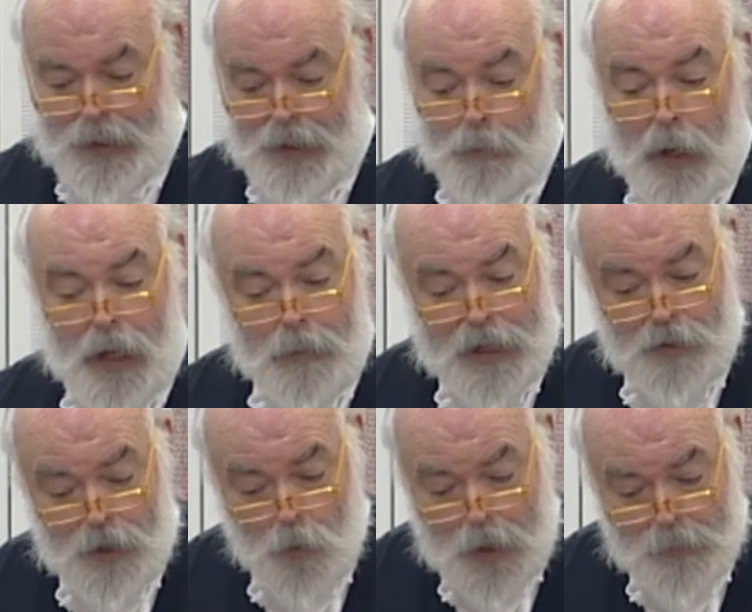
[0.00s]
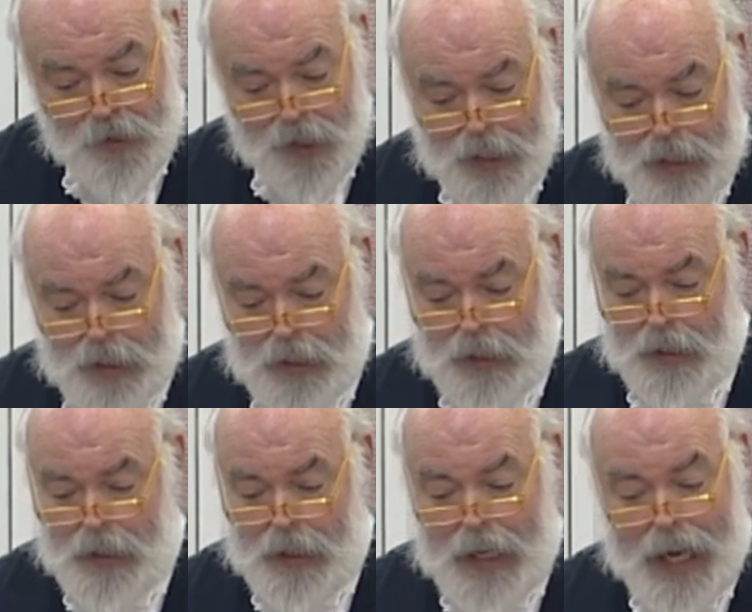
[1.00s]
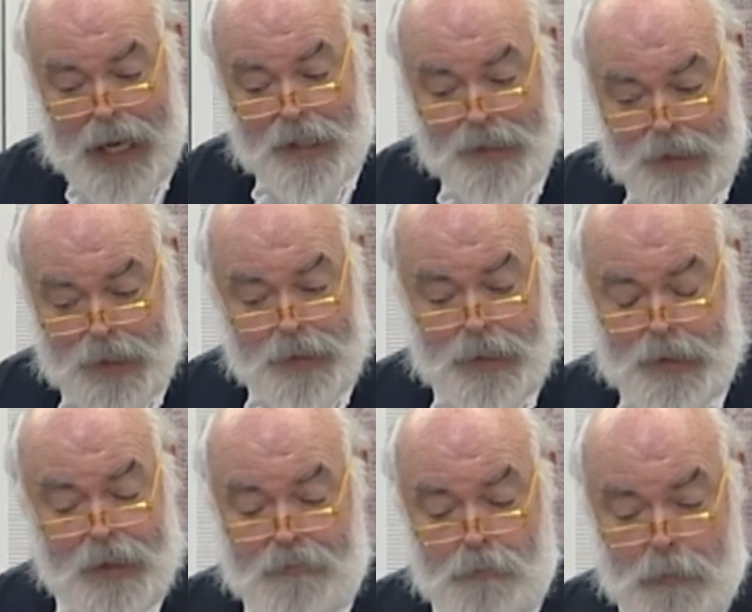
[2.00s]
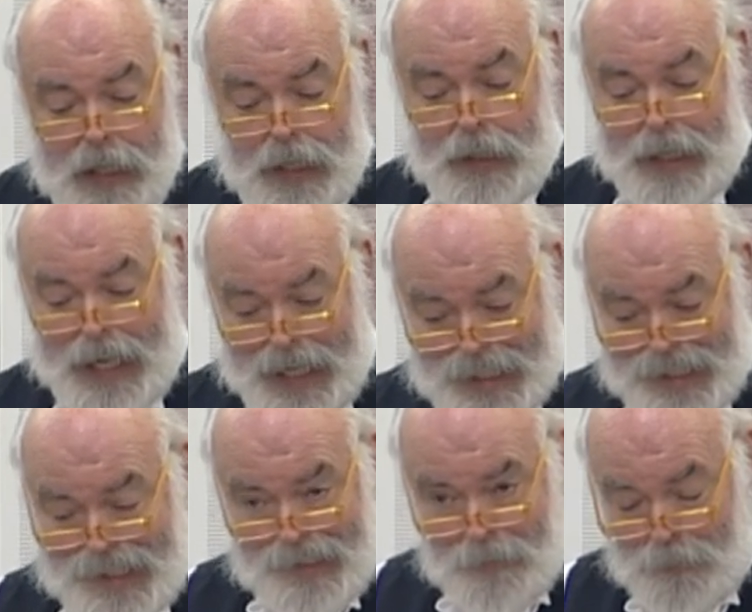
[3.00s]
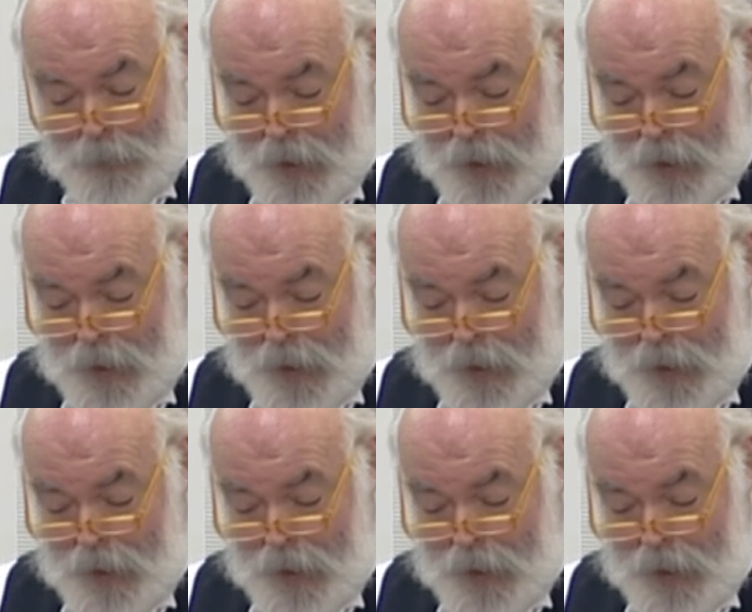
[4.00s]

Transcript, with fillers: The parliamentary website had 67 million hits.